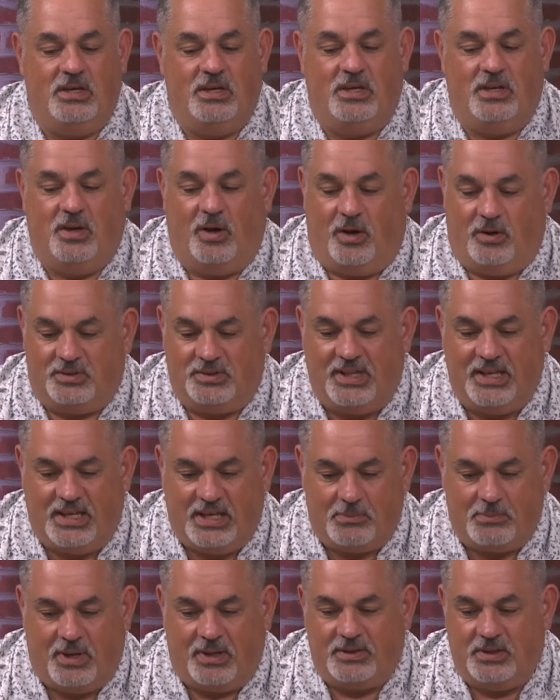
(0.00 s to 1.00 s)
you know, I was
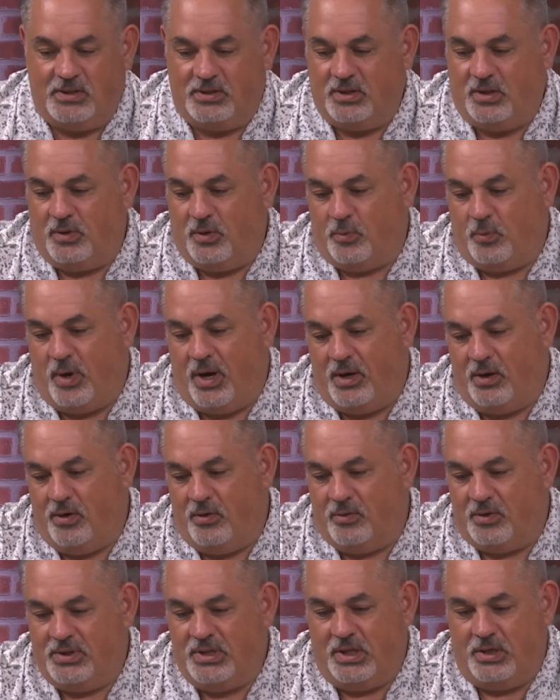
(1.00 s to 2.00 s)
thinking about this on the ride
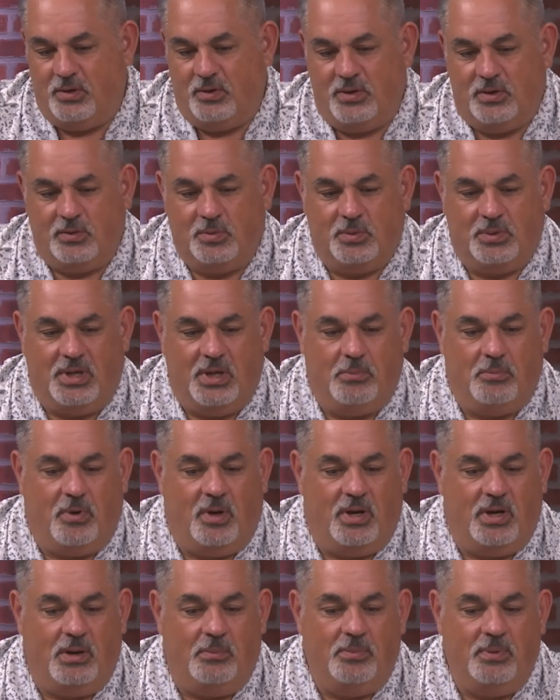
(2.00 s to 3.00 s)
over because I knew this would get
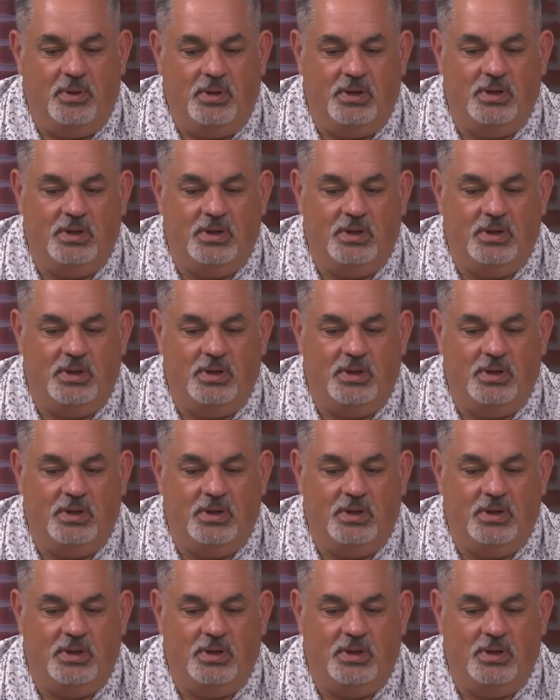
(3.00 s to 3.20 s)
brought up.